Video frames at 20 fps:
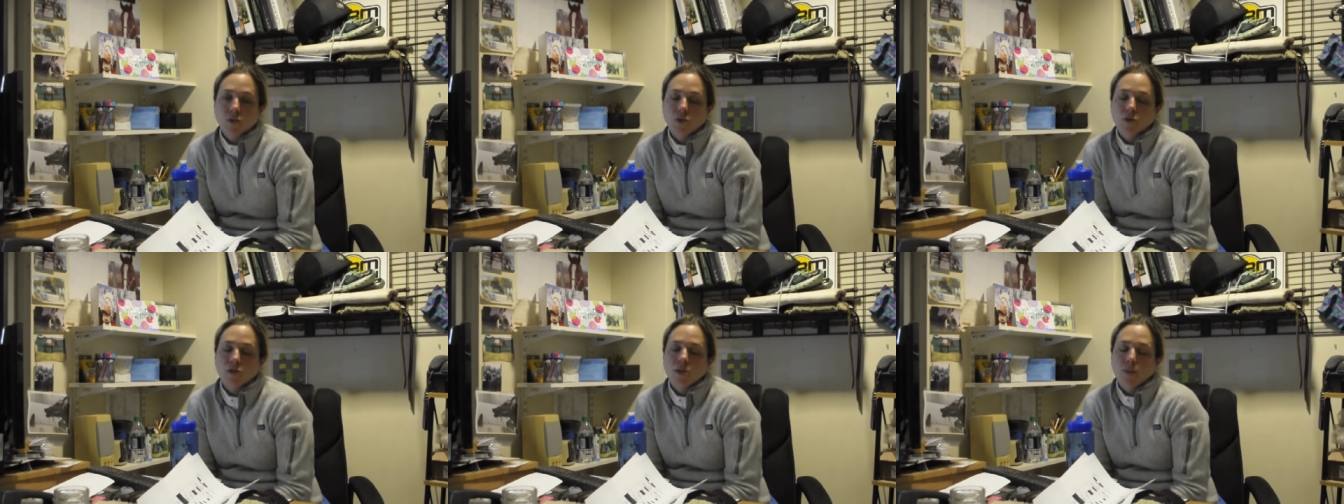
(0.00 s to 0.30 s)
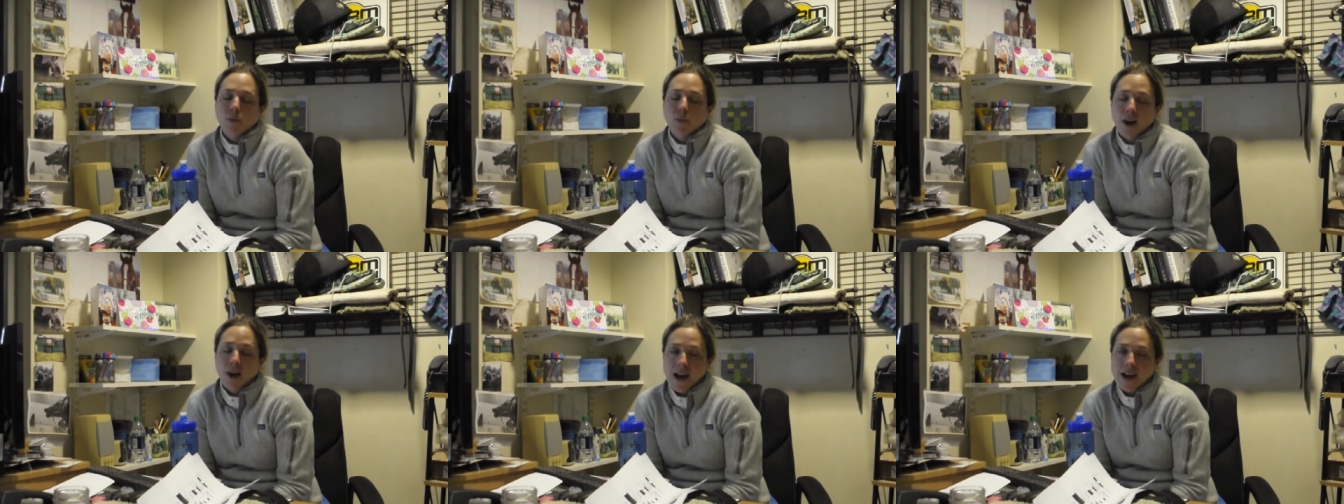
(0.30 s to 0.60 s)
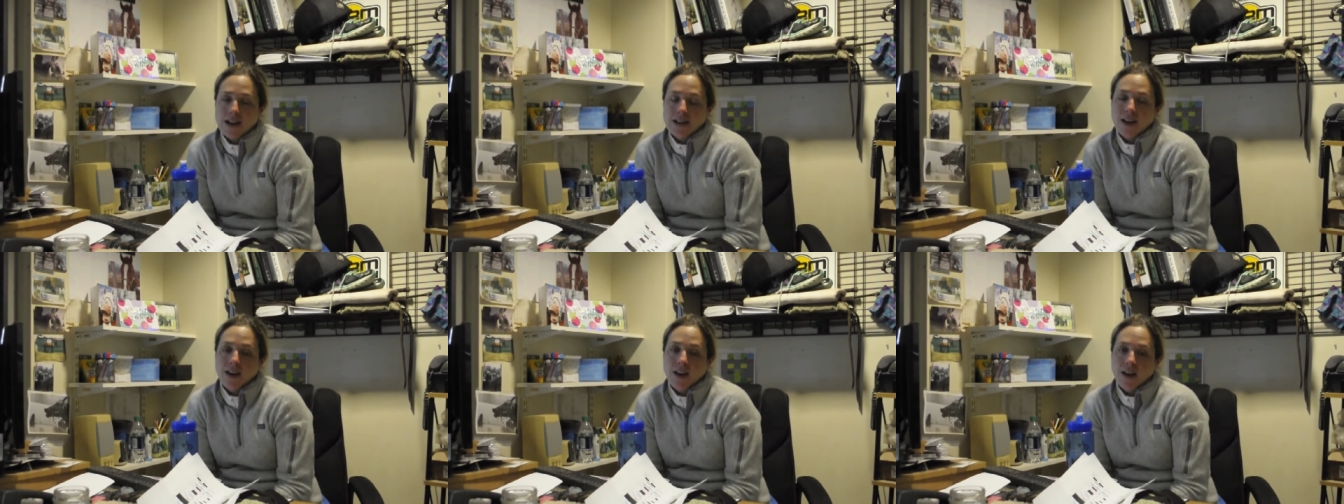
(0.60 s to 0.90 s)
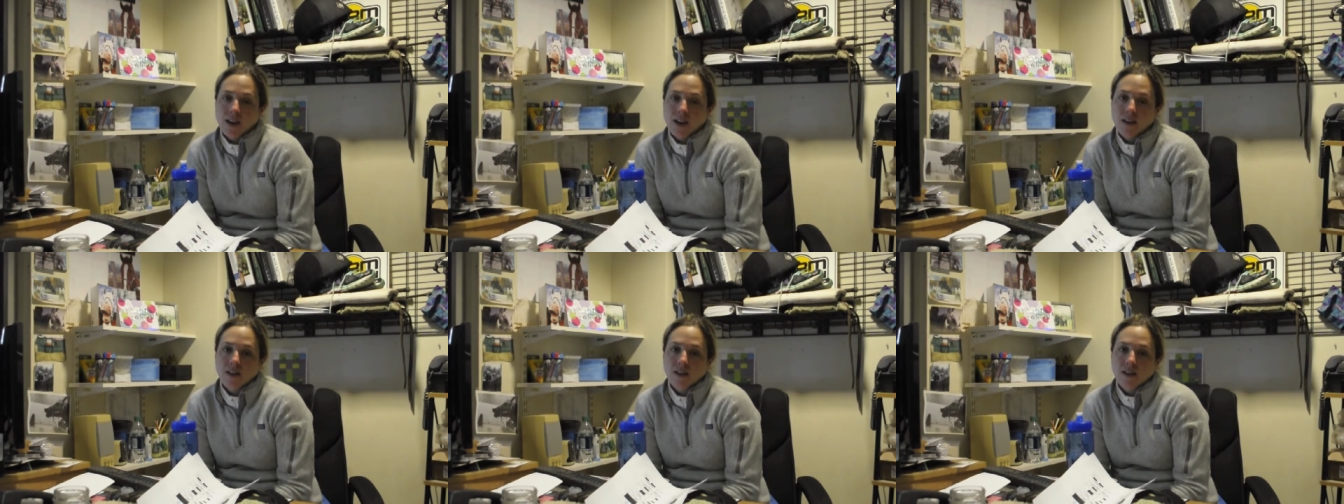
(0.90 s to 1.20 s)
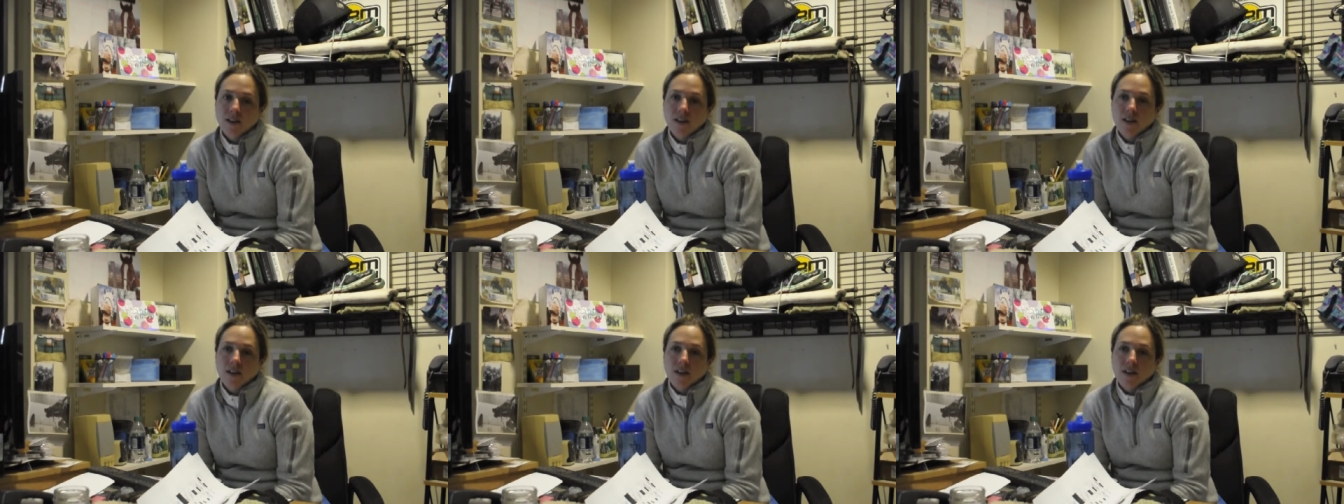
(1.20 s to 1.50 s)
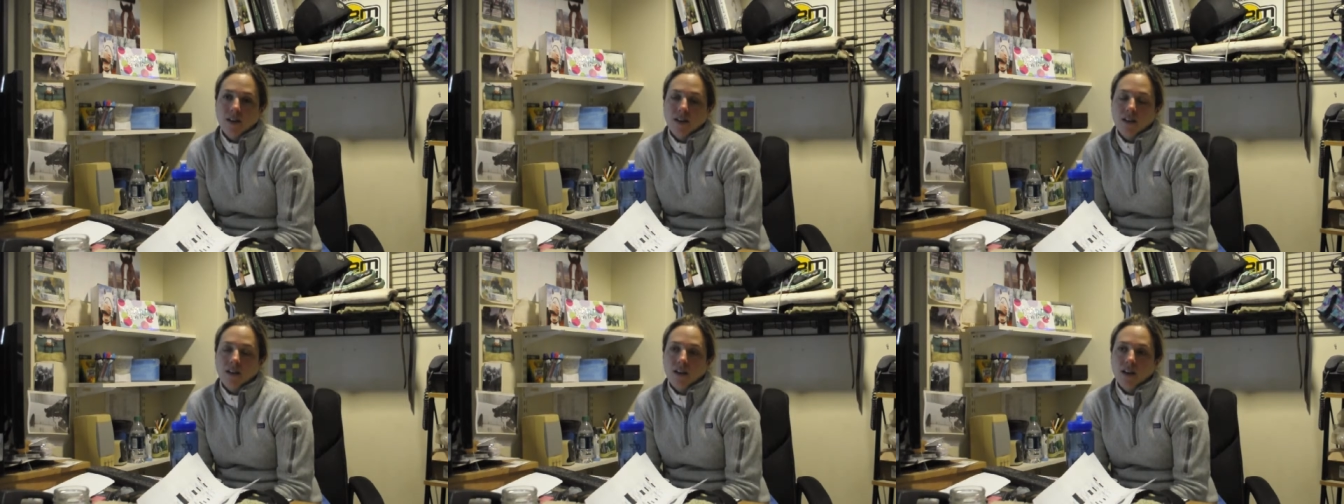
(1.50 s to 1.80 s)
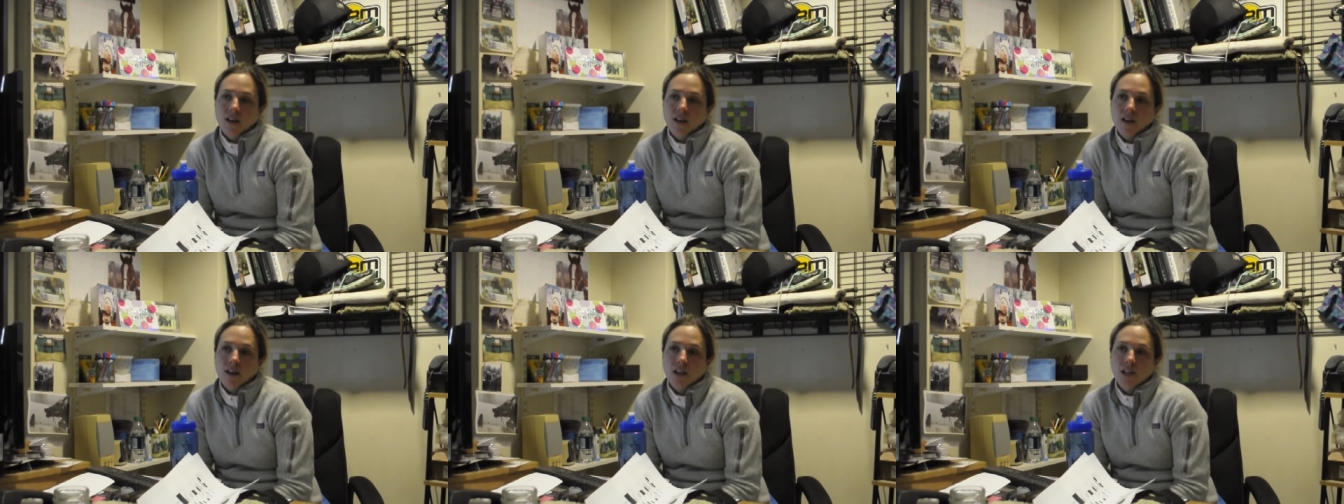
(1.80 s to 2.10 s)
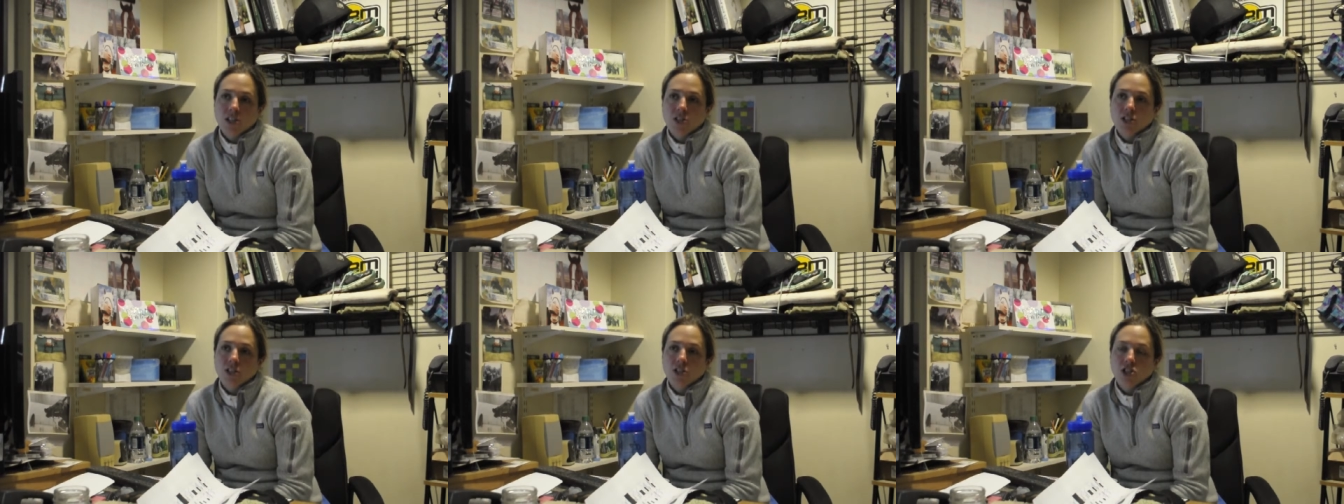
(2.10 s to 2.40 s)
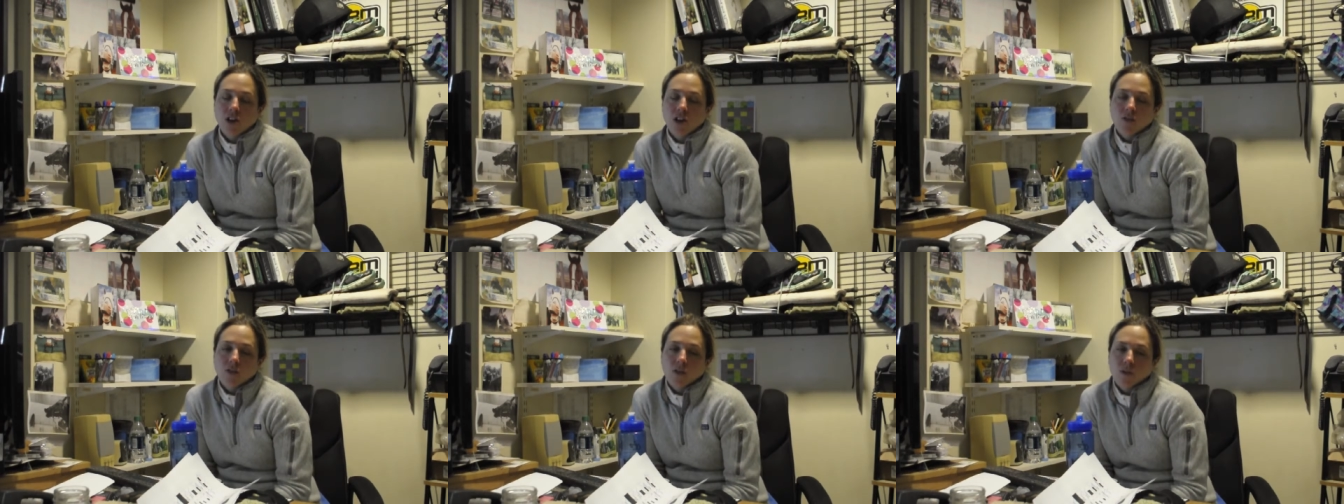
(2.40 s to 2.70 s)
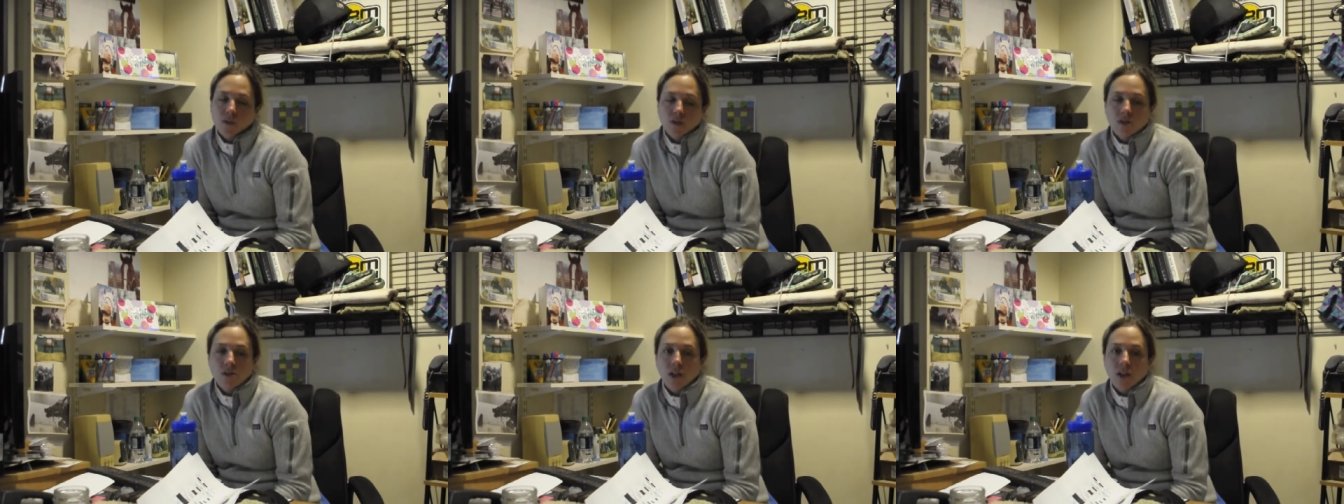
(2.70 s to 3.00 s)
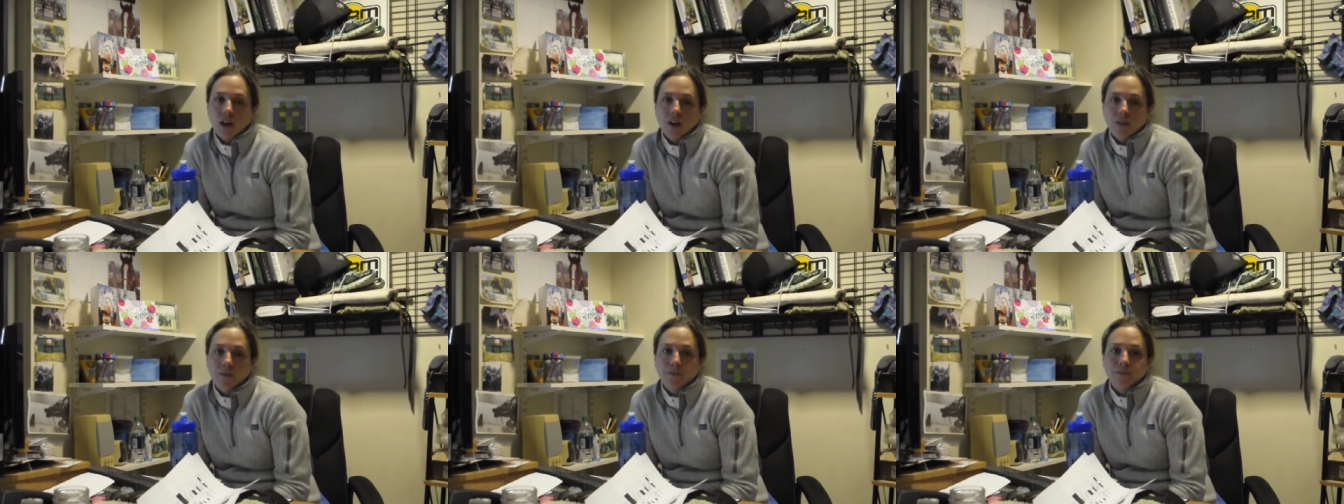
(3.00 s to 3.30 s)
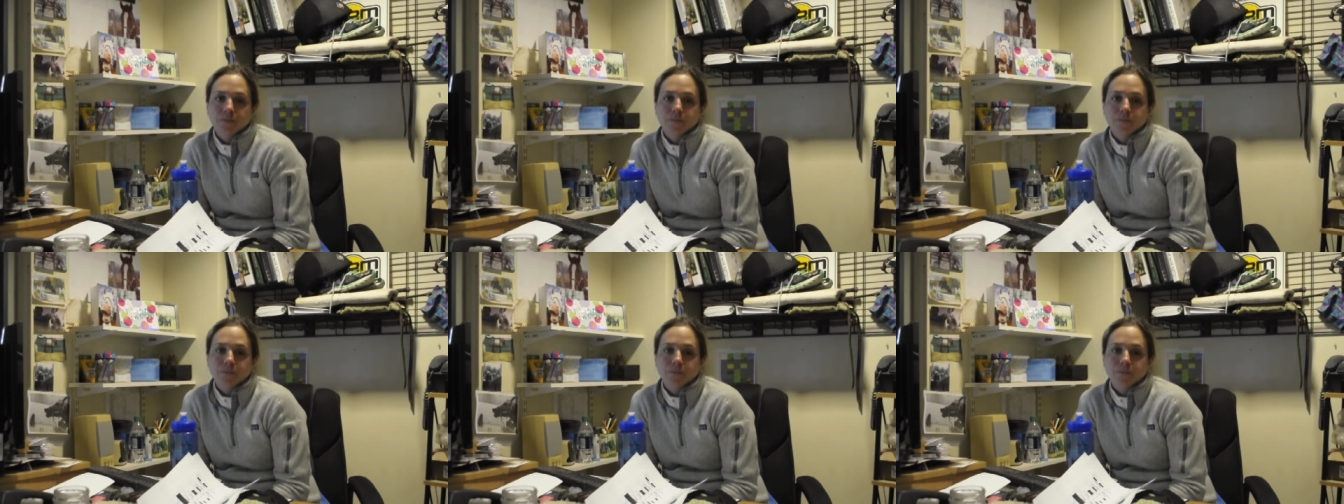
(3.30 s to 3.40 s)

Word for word: do some riding, uh, and just general horse care.